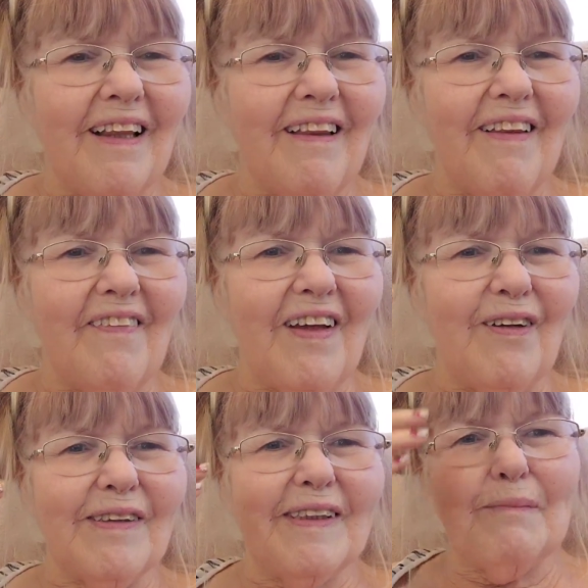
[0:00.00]
that they
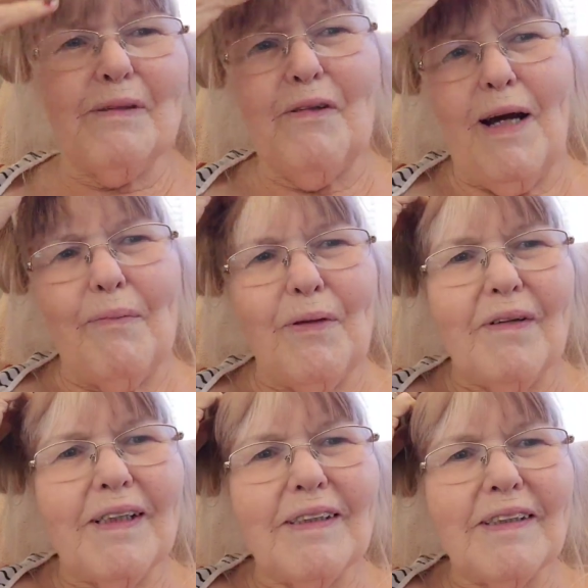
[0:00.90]
could subscribe to
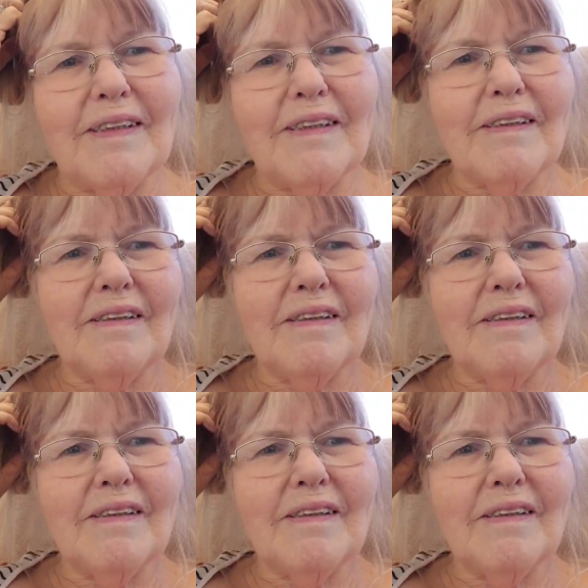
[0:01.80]
us